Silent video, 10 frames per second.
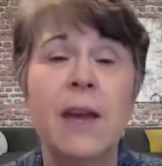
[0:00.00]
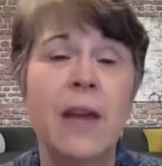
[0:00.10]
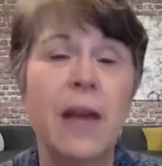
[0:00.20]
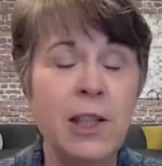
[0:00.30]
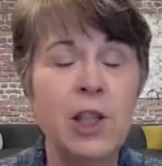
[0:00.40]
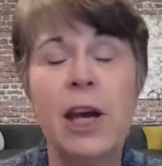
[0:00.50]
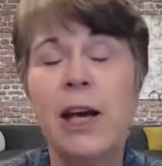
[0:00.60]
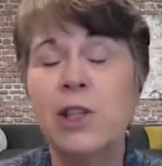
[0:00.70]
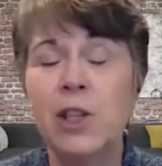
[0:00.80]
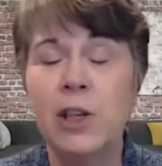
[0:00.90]
the
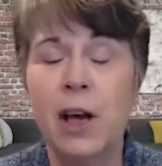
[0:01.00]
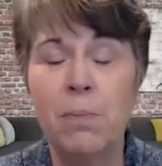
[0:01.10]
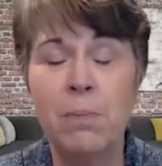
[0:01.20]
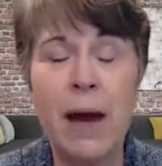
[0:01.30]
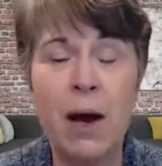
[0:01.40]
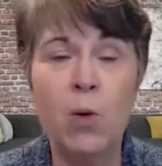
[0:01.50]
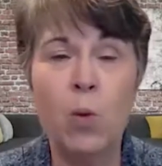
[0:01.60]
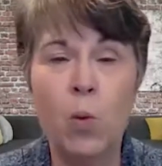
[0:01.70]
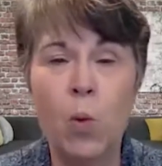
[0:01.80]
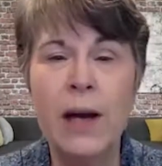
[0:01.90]
education
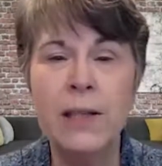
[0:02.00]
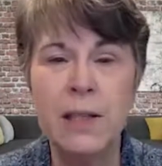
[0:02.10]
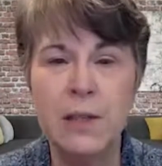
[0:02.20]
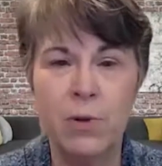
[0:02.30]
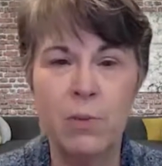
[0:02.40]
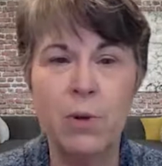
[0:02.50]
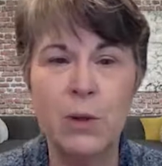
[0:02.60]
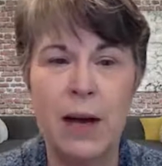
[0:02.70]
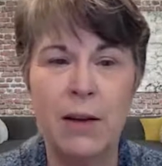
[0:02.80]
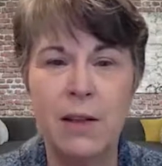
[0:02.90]
about what different
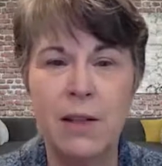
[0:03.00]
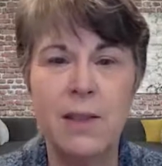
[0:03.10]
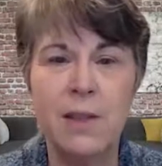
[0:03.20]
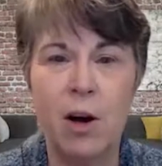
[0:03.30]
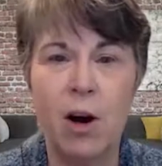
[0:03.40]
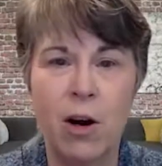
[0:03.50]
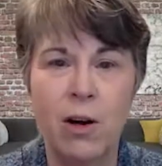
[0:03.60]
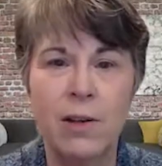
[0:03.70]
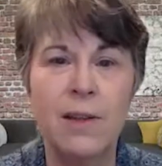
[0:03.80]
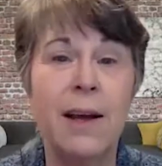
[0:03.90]
modalities
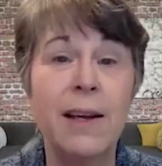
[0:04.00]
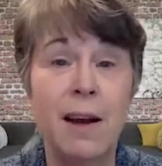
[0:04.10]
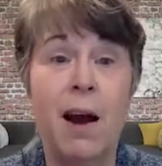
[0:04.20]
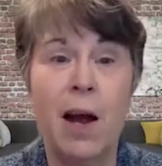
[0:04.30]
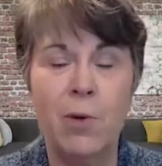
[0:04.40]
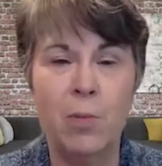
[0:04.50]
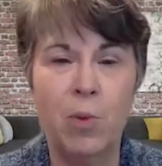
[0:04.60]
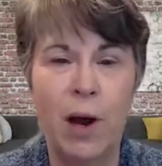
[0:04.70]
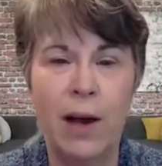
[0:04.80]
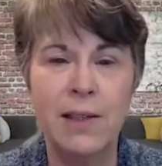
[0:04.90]
are, like
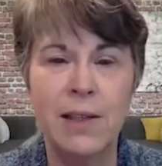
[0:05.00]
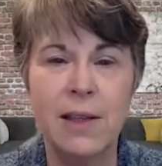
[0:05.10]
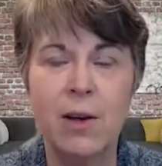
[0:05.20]
chiropractic.